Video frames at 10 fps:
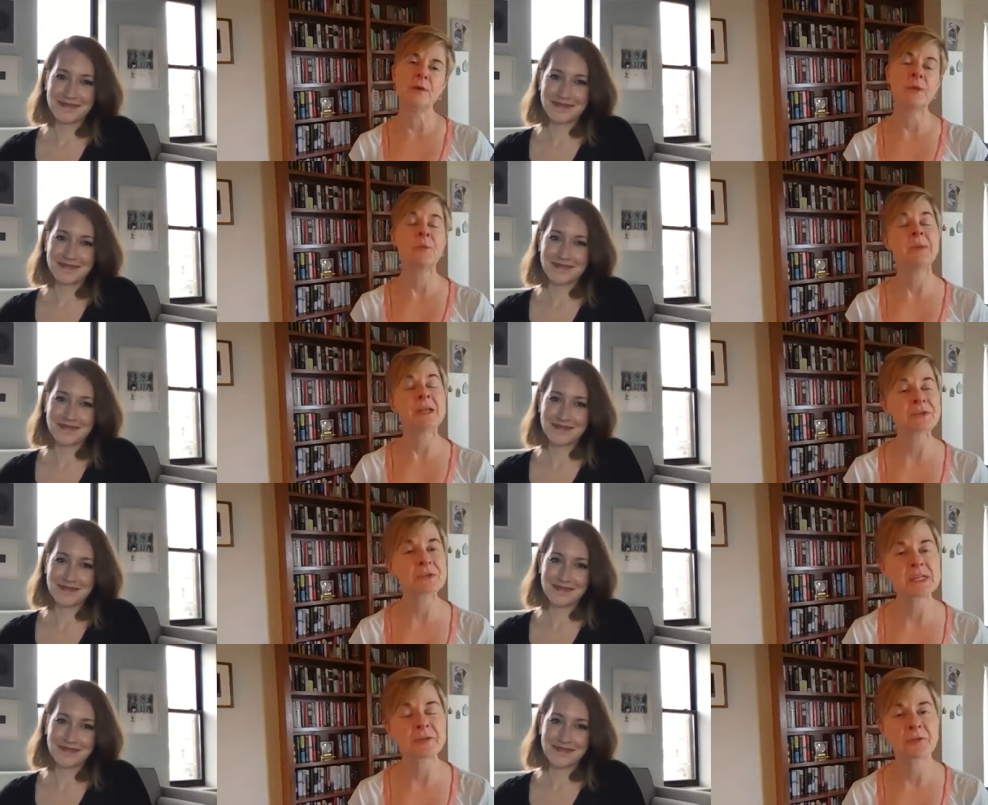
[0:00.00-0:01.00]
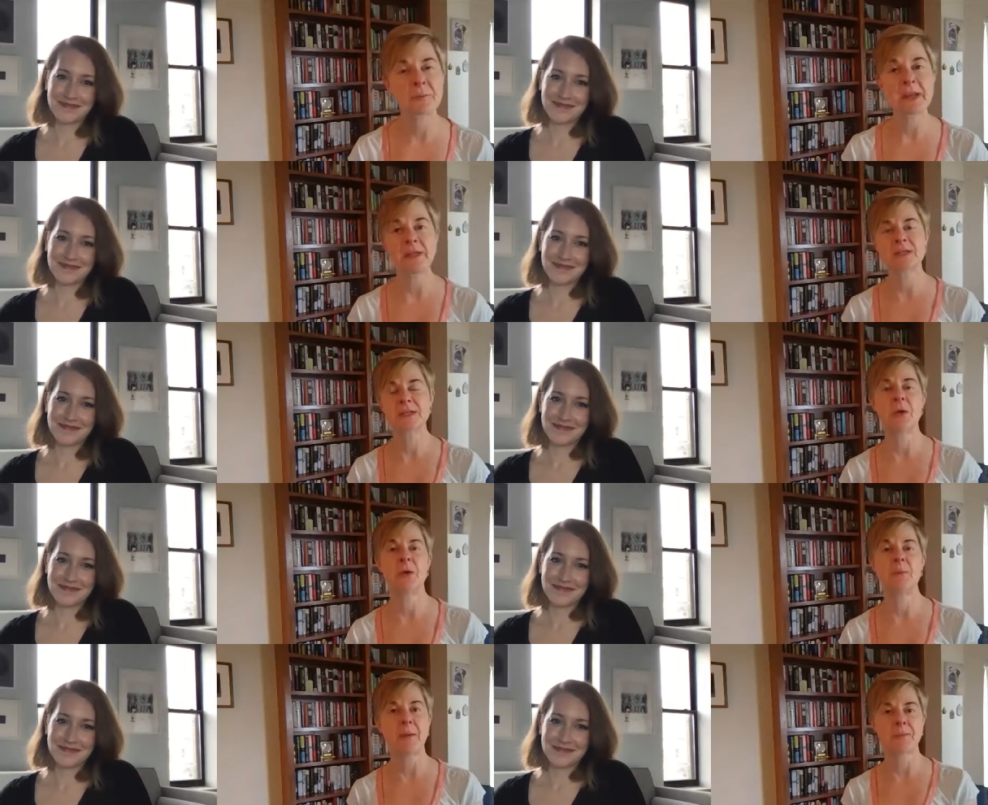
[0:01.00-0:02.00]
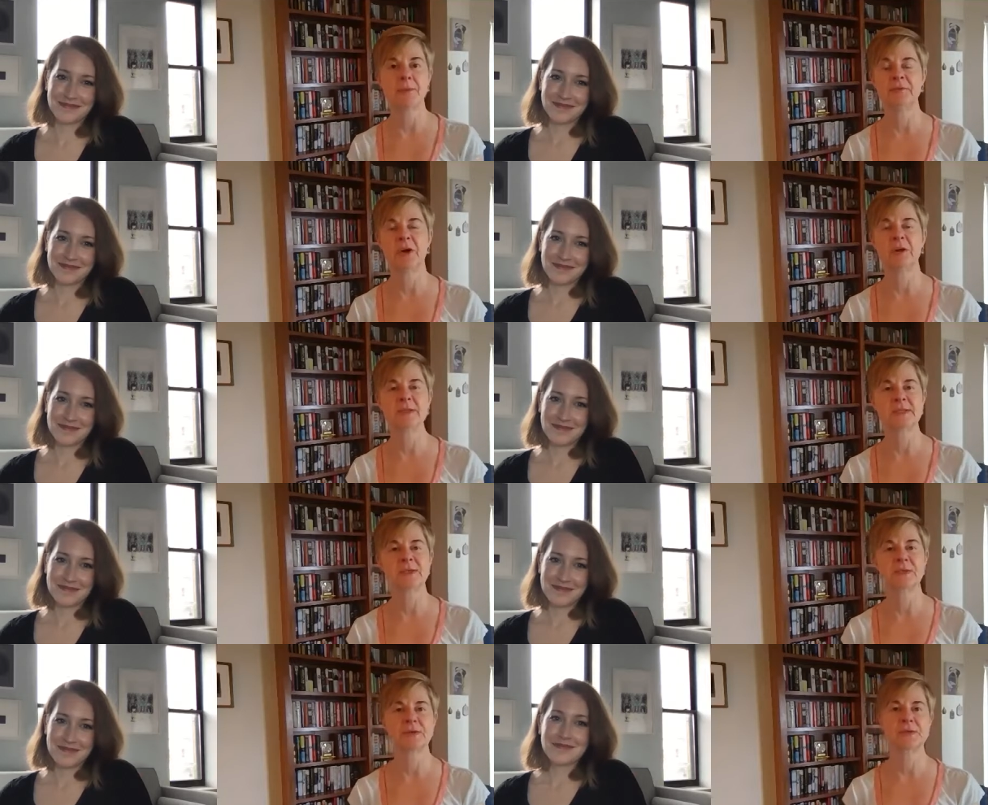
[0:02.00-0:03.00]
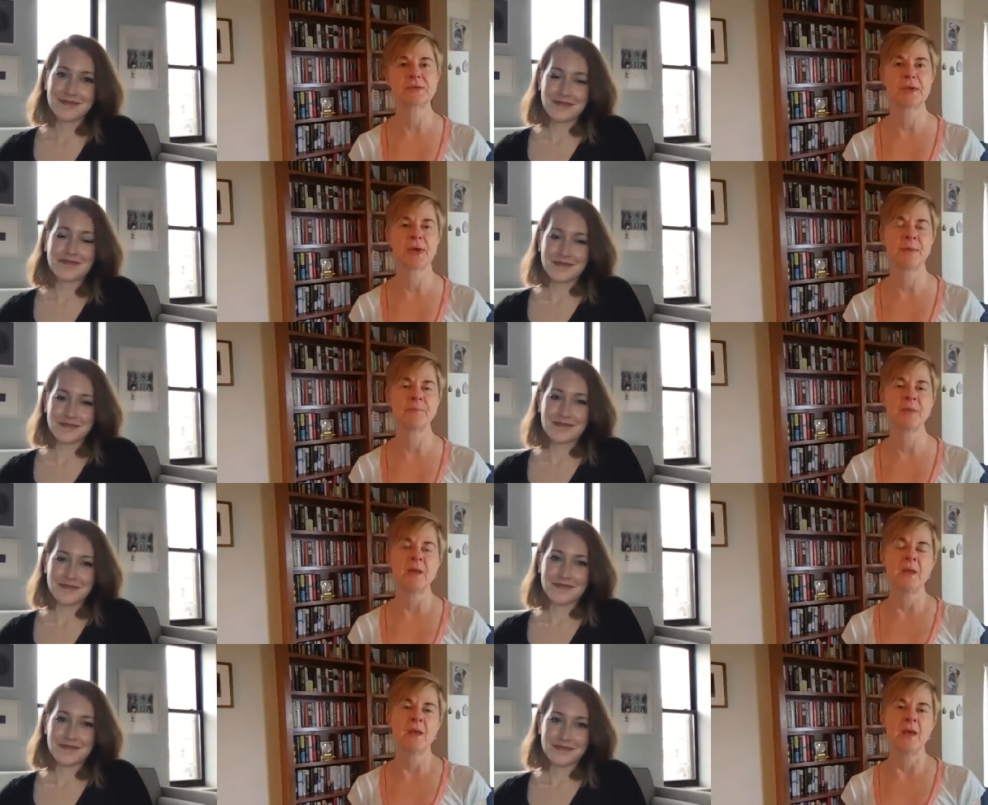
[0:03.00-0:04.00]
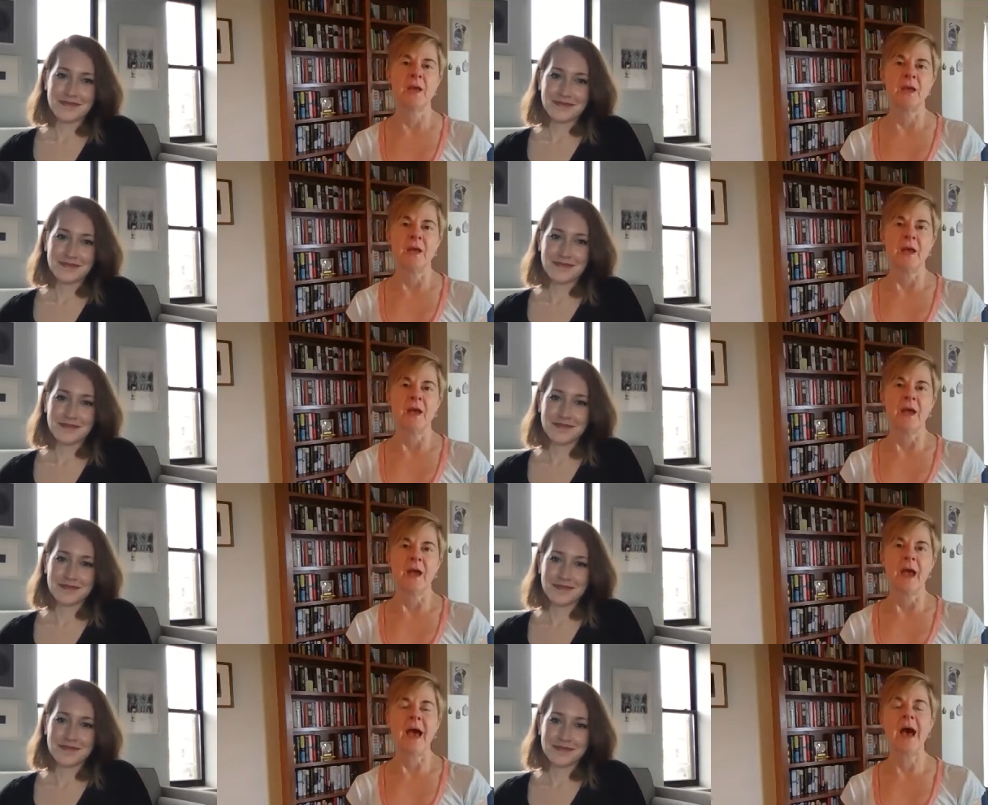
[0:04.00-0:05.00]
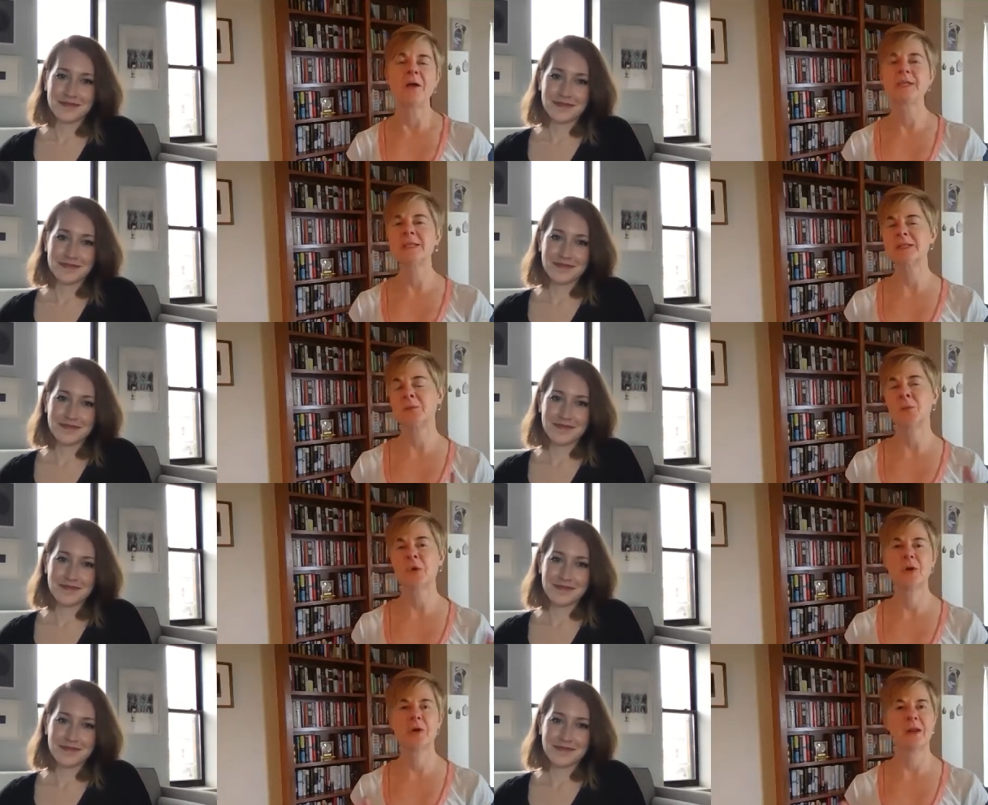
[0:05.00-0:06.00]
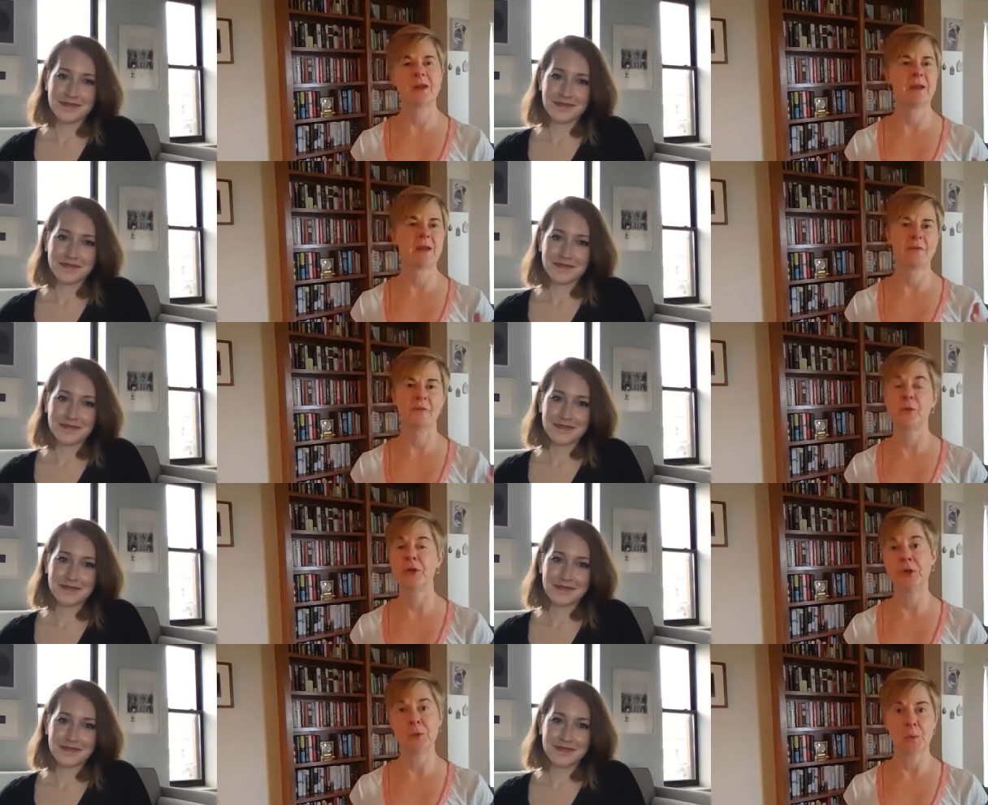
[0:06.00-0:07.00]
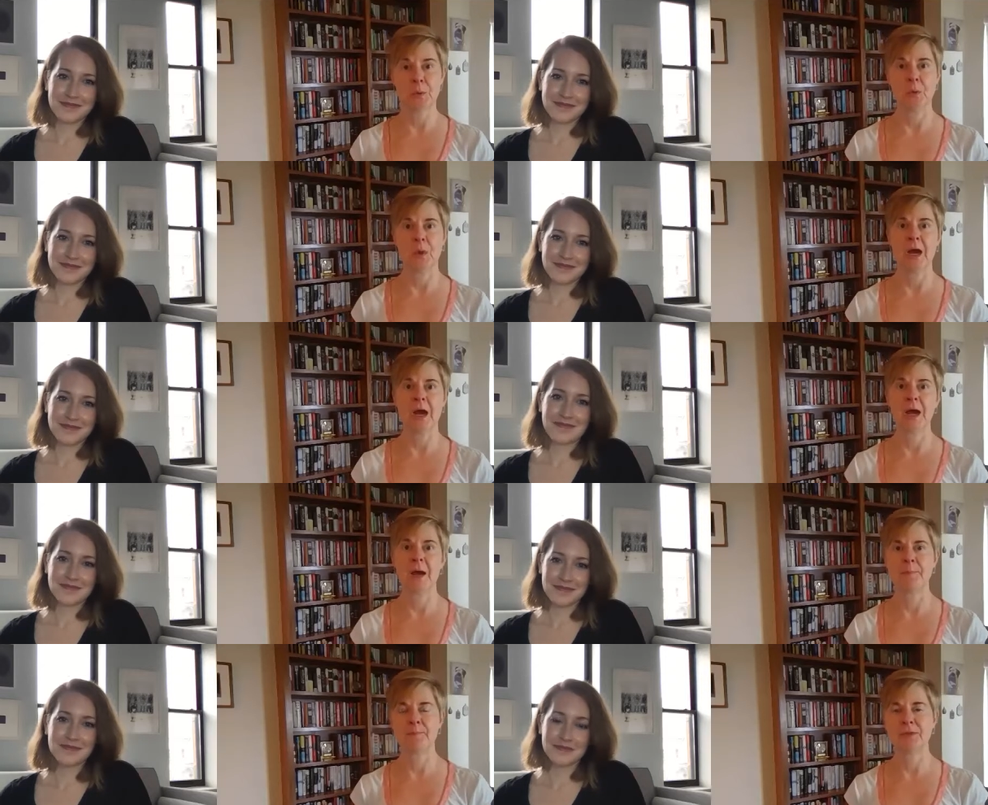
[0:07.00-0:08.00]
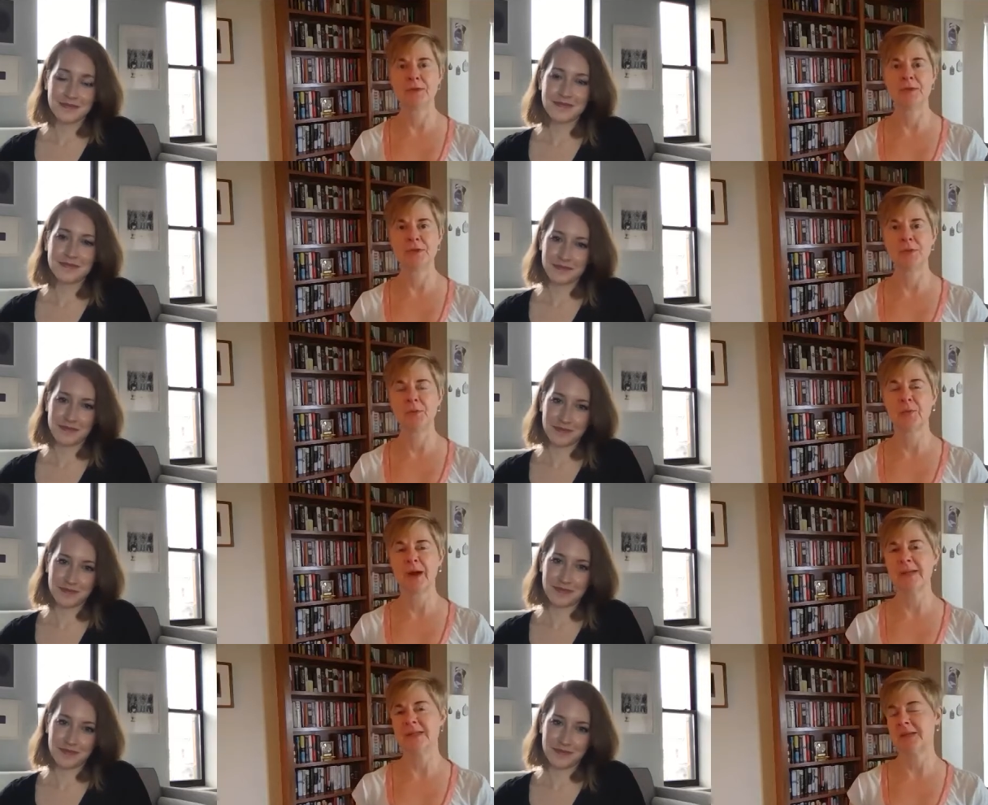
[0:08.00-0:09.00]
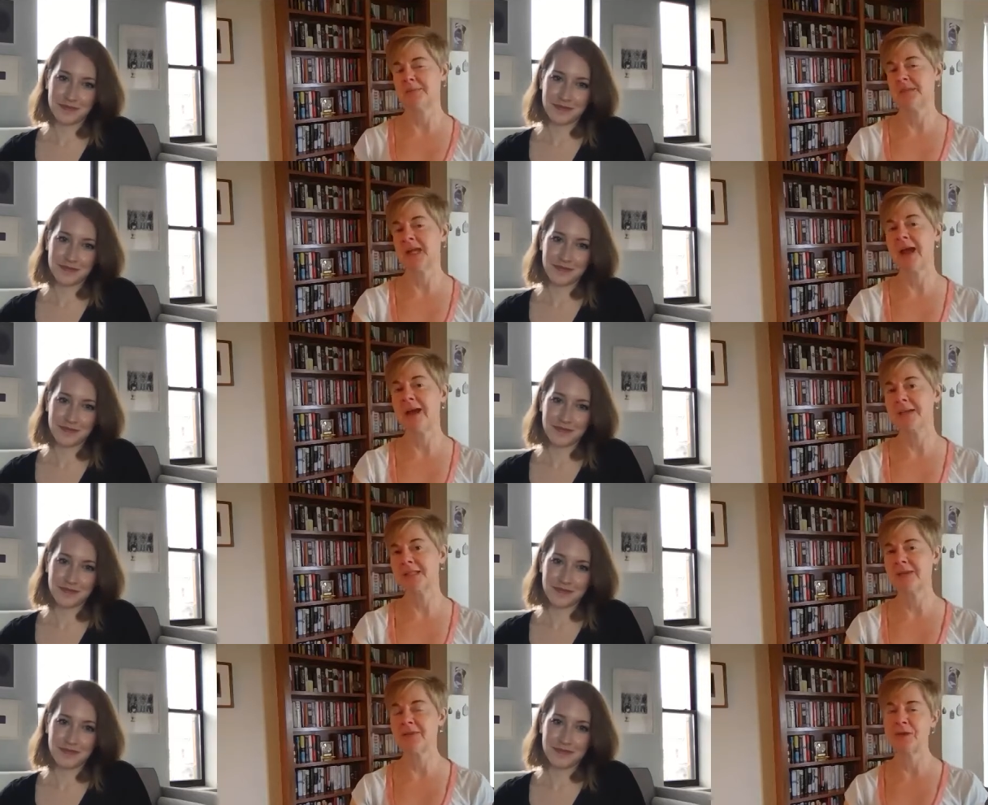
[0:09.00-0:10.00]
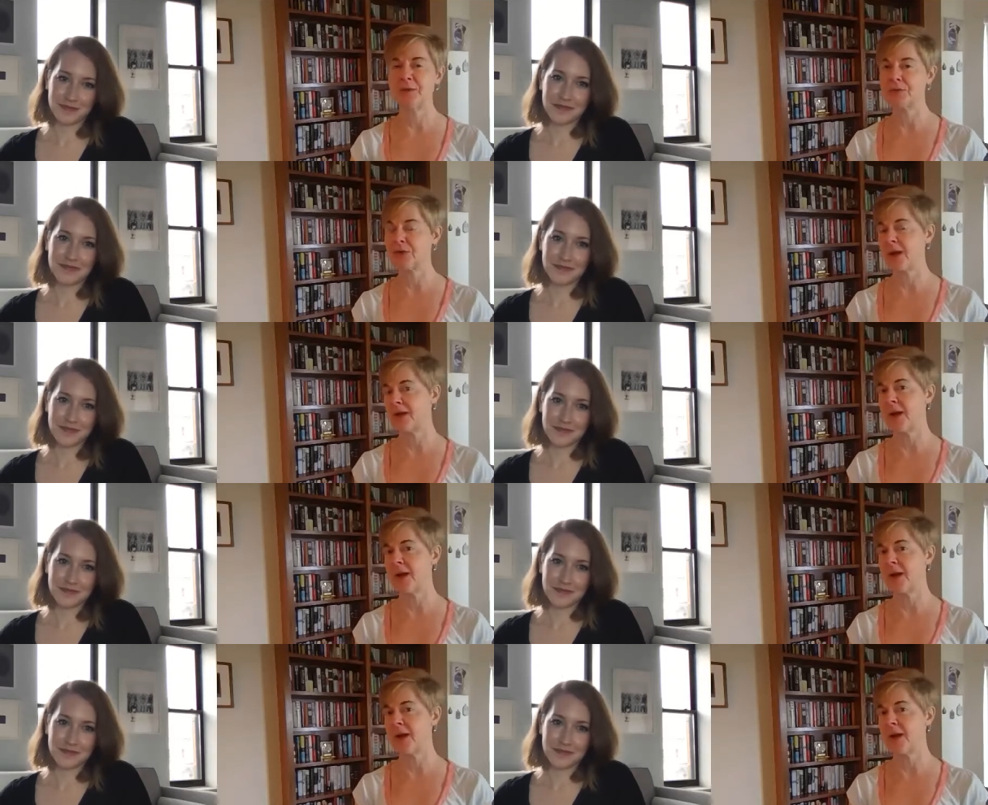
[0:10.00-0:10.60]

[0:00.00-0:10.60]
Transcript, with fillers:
Speaker 1: it would be interesting for me to know and probably for our listeners um, how does it work for you? Um, do you write some text and then you try to